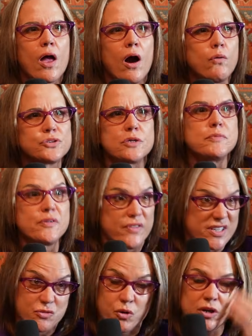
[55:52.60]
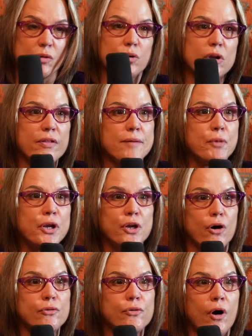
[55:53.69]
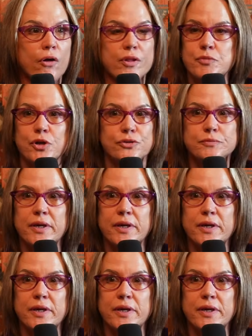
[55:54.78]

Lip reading: it's unbelievable. That's the one I won all that money on all them years.